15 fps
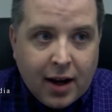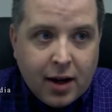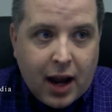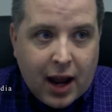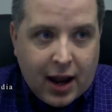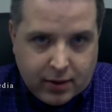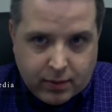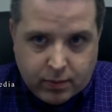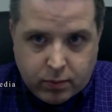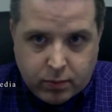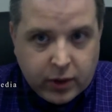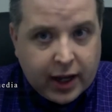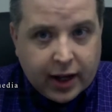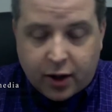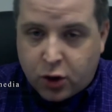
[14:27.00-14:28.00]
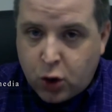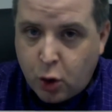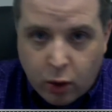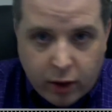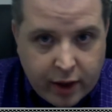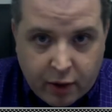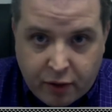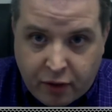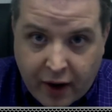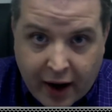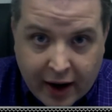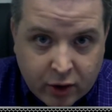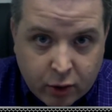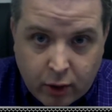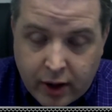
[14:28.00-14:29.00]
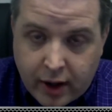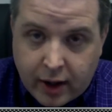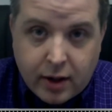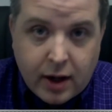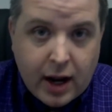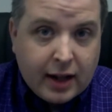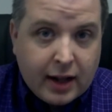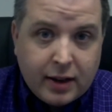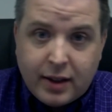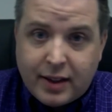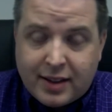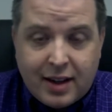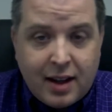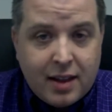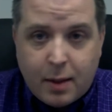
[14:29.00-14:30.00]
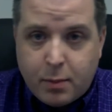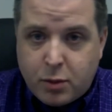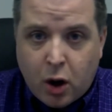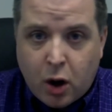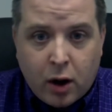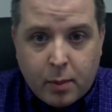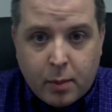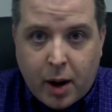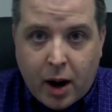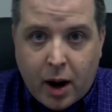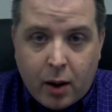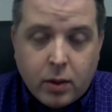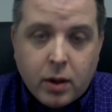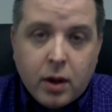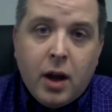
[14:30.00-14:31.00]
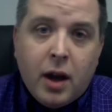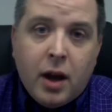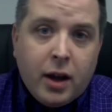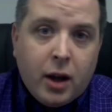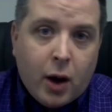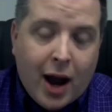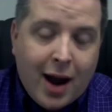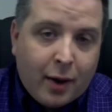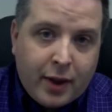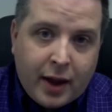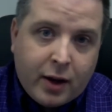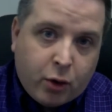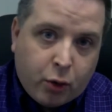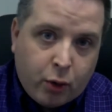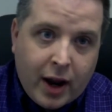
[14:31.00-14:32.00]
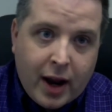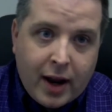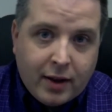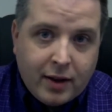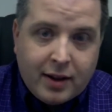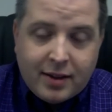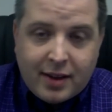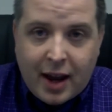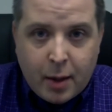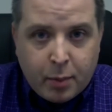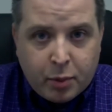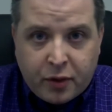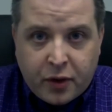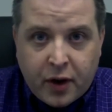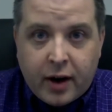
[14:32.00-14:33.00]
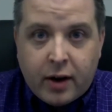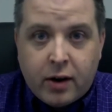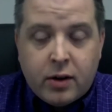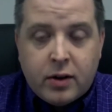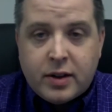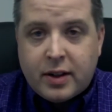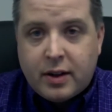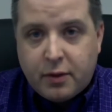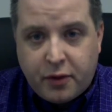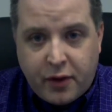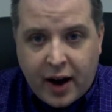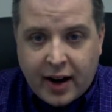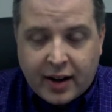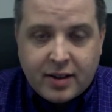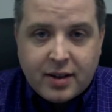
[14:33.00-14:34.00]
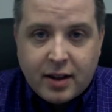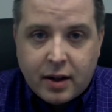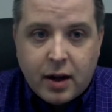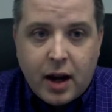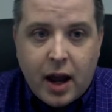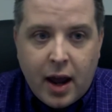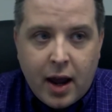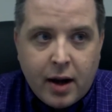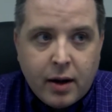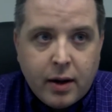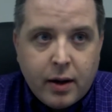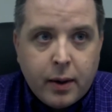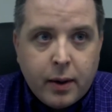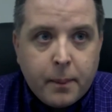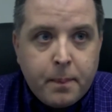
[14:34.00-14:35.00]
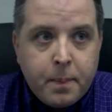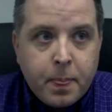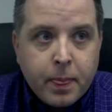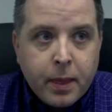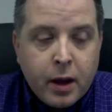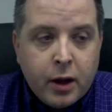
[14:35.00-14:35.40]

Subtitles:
and get a tour of their factory and listen to them talk about how they create these amplifiers and effects, and